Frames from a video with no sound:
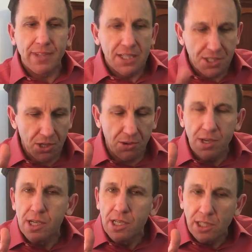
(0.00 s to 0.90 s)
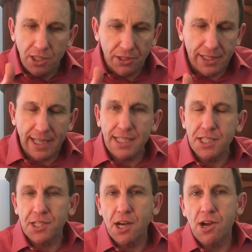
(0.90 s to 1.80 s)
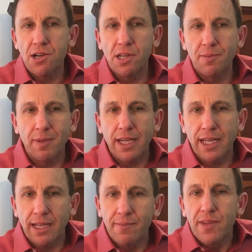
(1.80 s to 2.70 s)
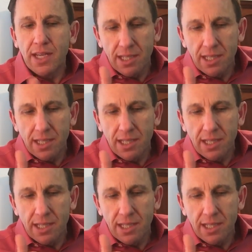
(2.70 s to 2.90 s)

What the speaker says: So you get into the heart of the meeting,